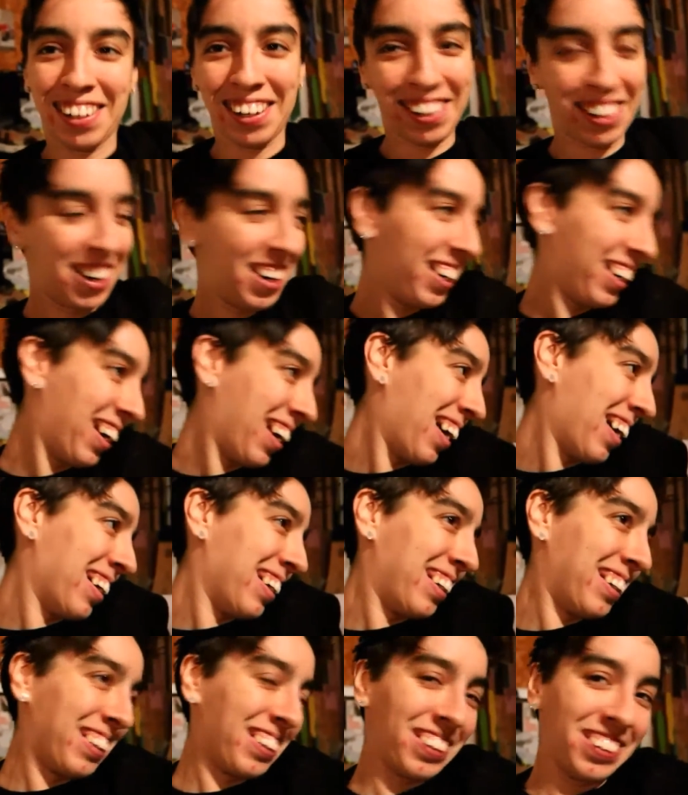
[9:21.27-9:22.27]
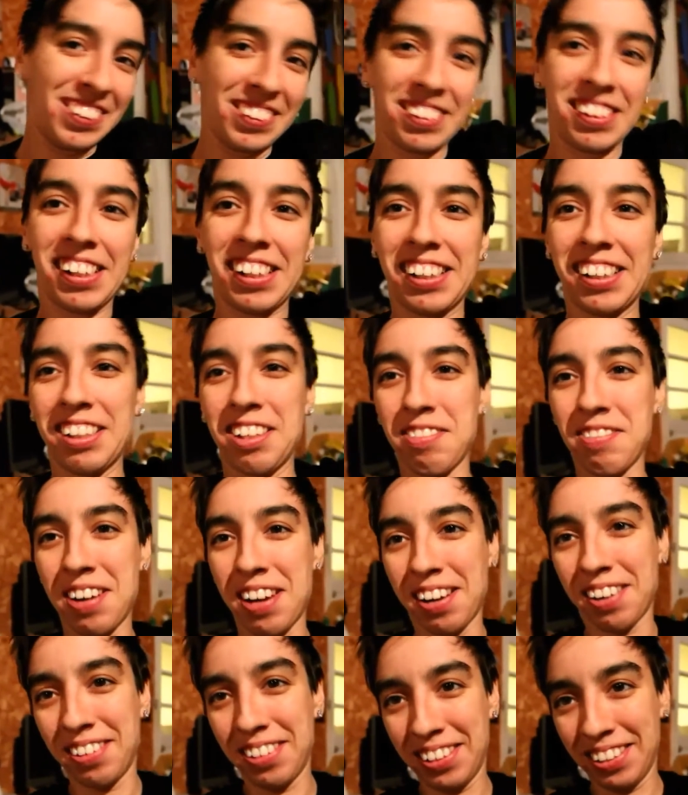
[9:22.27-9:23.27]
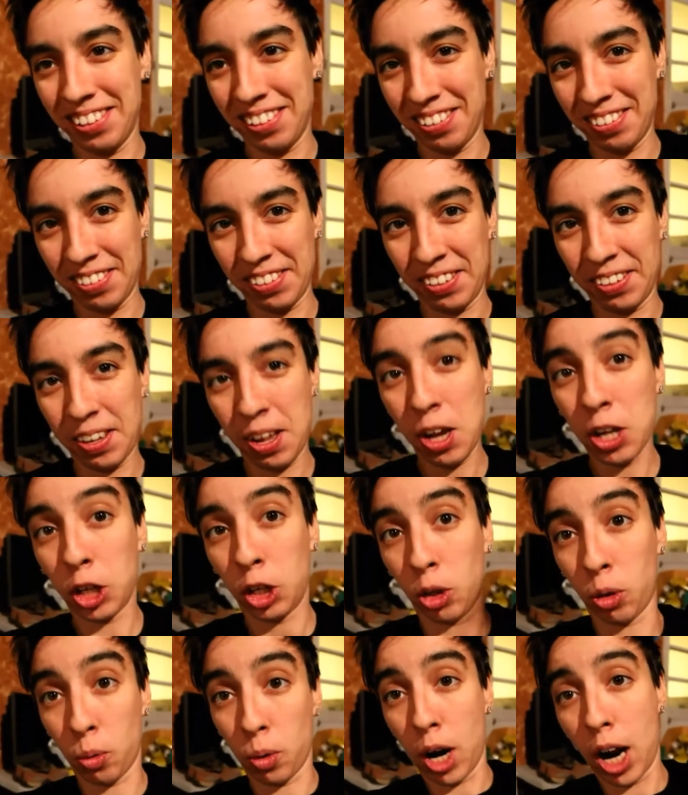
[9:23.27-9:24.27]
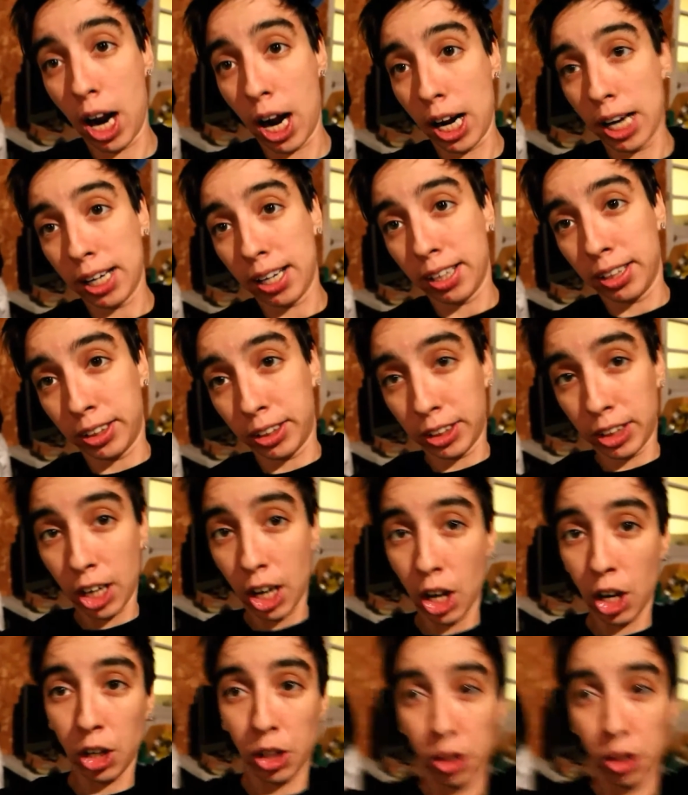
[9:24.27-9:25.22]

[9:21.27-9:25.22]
Alright guys, so I am out in the garage